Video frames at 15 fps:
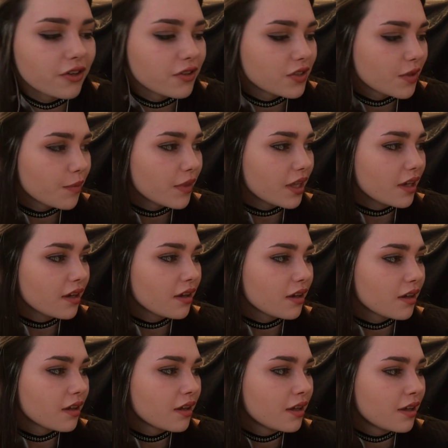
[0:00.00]
friend or something.
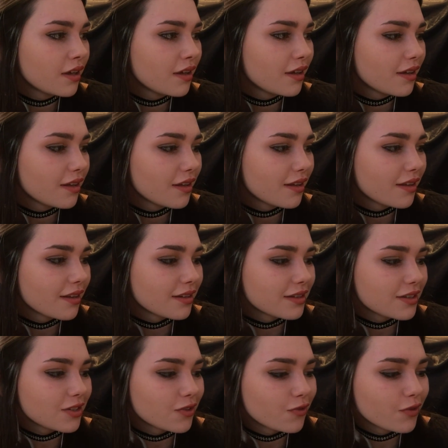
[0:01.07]

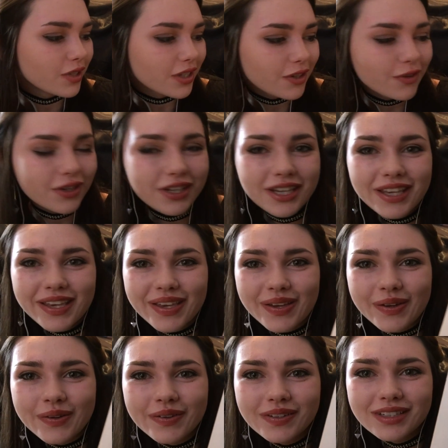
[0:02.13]
That's really, really
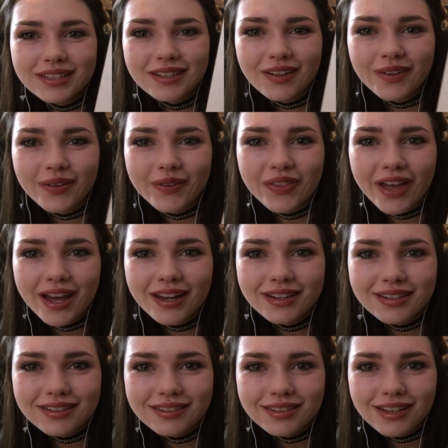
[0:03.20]
cute. I'll hold
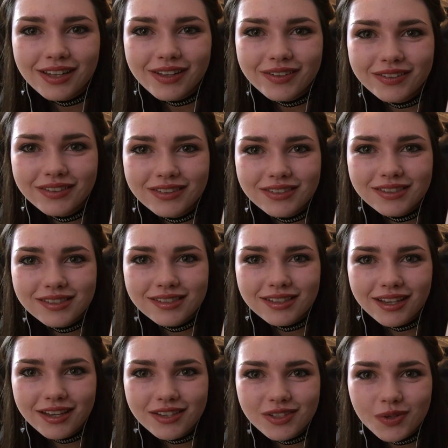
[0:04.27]
that close
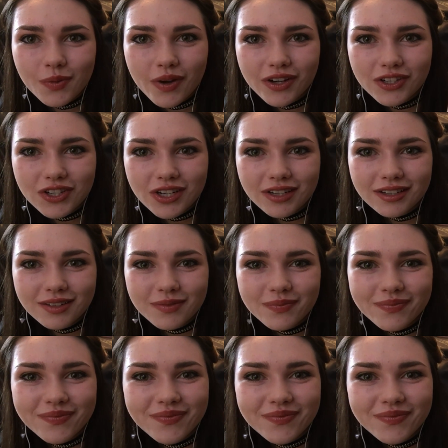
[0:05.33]
in case you're watching.